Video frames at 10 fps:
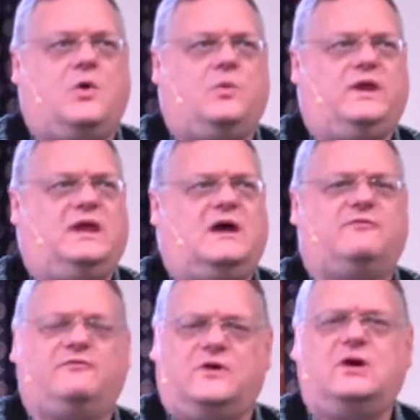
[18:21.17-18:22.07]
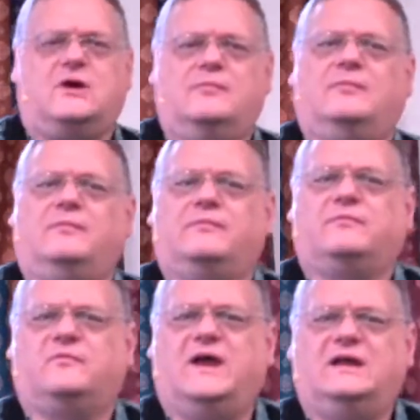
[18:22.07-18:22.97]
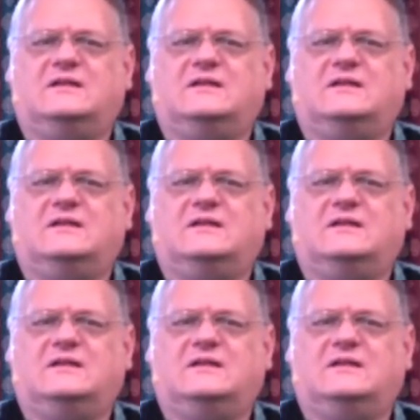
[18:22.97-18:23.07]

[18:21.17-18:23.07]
we affirm, right?